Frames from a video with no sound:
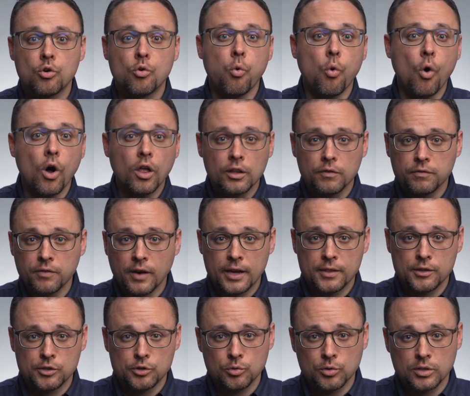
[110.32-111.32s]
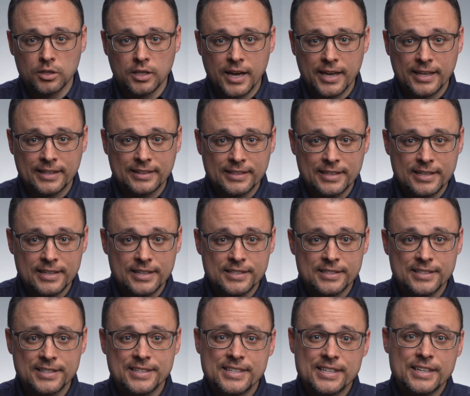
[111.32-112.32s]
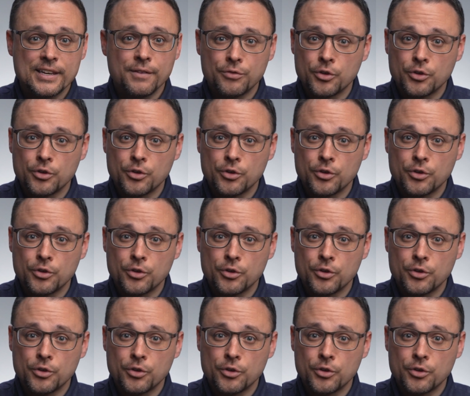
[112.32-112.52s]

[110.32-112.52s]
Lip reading: qualify the new client leads to see